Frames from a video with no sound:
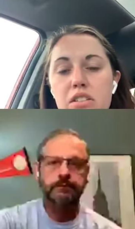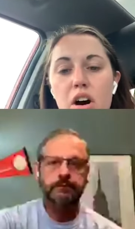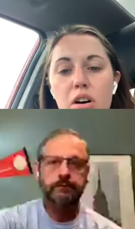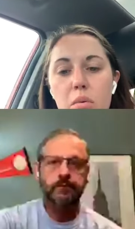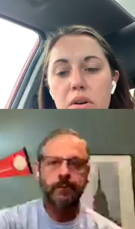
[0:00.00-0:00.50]

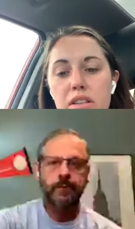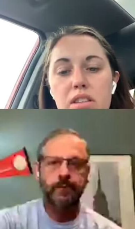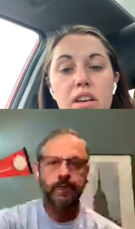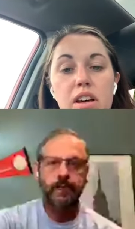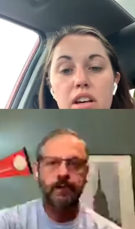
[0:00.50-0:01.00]
Speaker 1: has there been
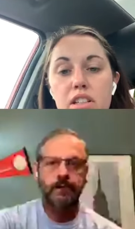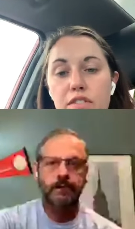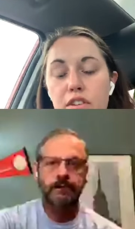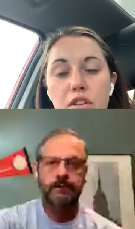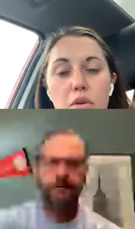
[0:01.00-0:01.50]
any talk
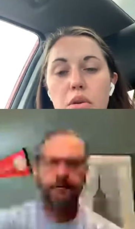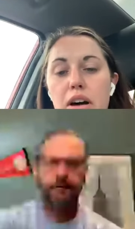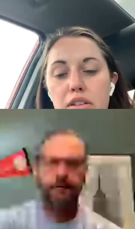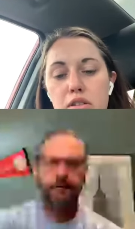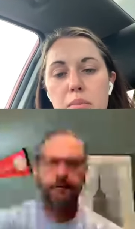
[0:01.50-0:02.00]
with
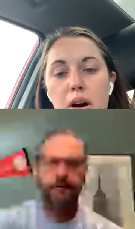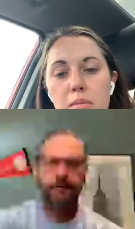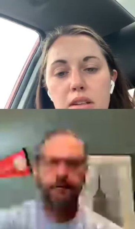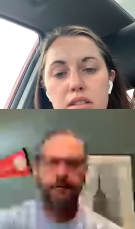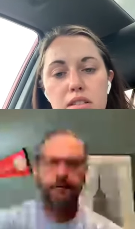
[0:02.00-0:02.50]
different
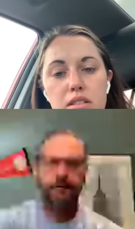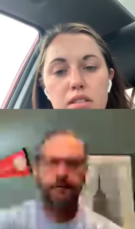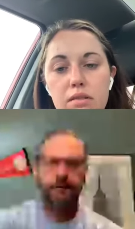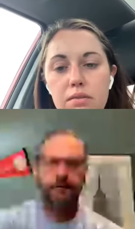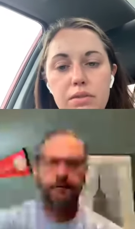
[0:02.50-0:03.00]
local health
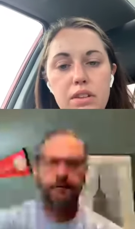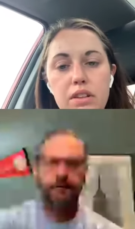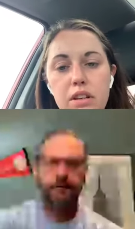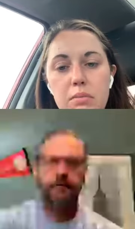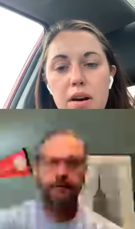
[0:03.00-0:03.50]

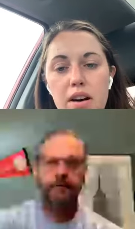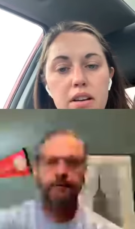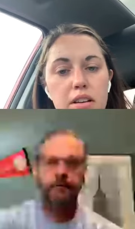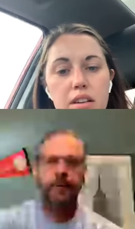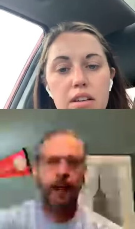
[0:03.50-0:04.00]
departments
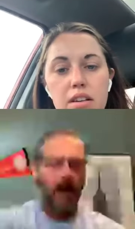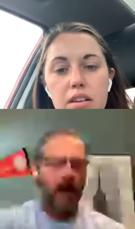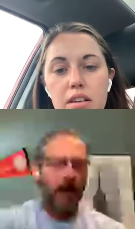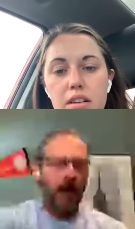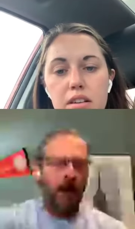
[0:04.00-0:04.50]

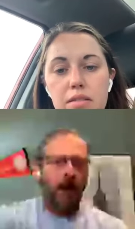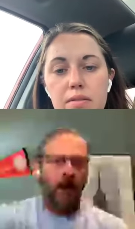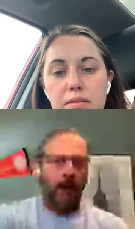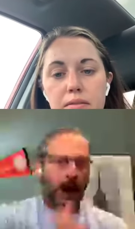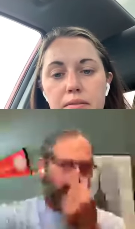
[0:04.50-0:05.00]
nearby.
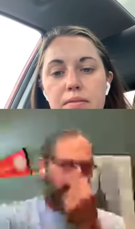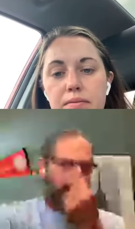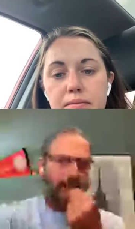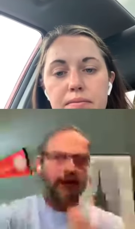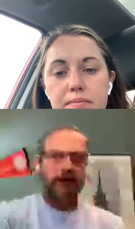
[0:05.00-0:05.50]

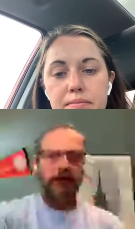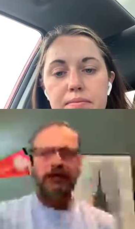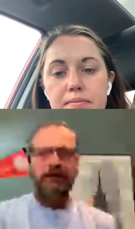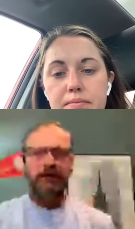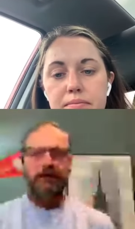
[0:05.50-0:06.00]

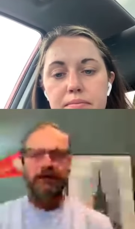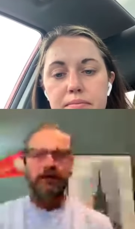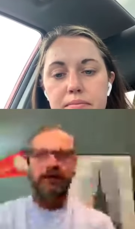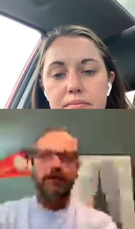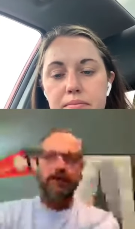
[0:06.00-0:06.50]
Speaker 2: Right. So
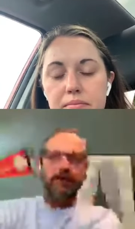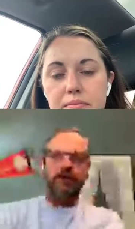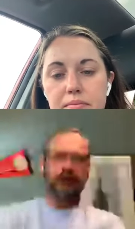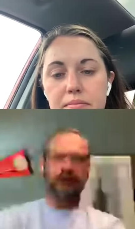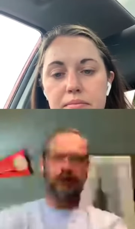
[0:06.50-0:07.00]
the key
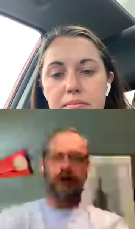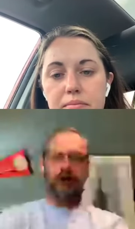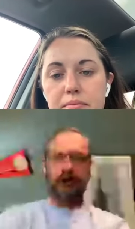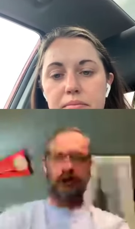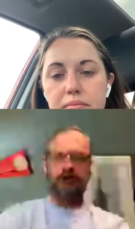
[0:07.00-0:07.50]
feature is going to
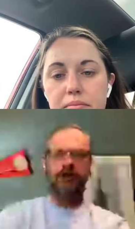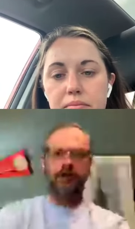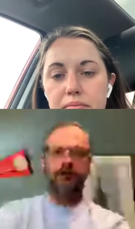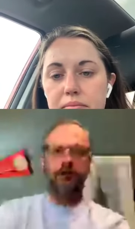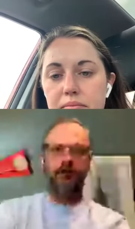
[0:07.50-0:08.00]
be sort
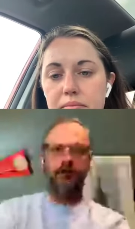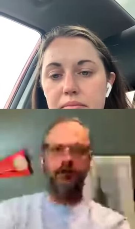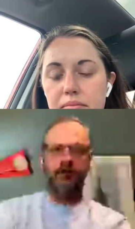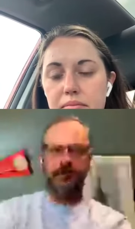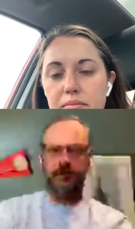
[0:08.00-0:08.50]
of our
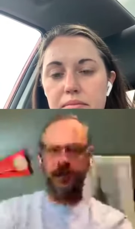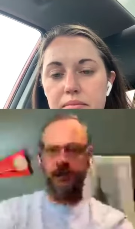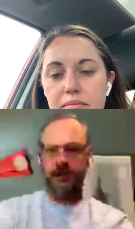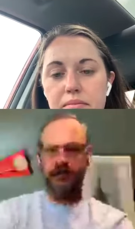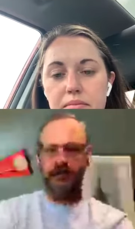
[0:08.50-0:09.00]
relationship
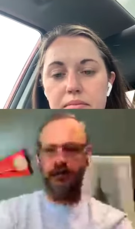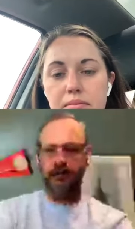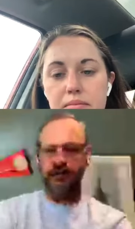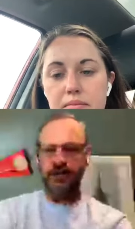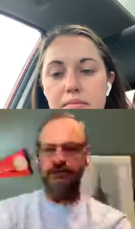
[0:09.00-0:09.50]
with Prince
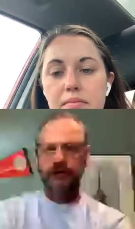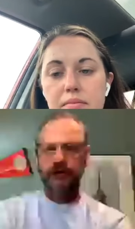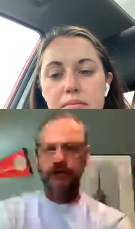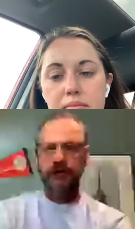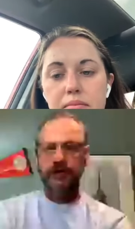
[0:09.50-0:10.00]
George's County.
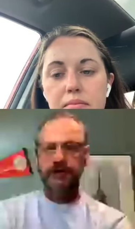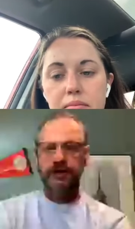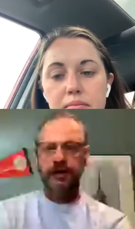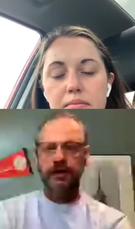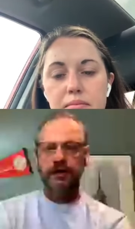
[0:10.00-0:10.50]
So
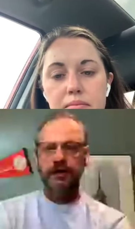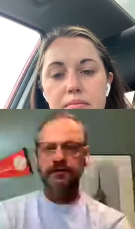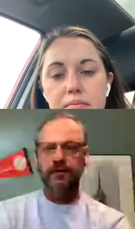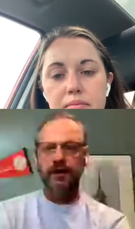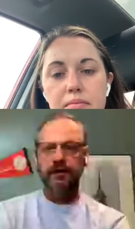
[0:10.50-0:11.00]
several good
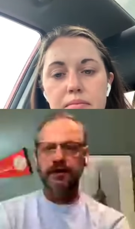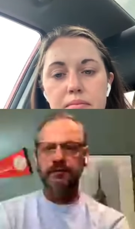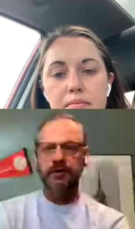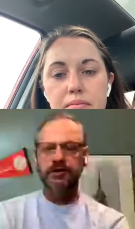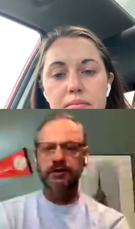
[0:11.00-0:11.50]
things on,
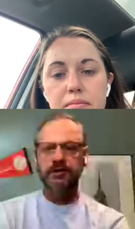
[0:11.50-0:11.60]
on this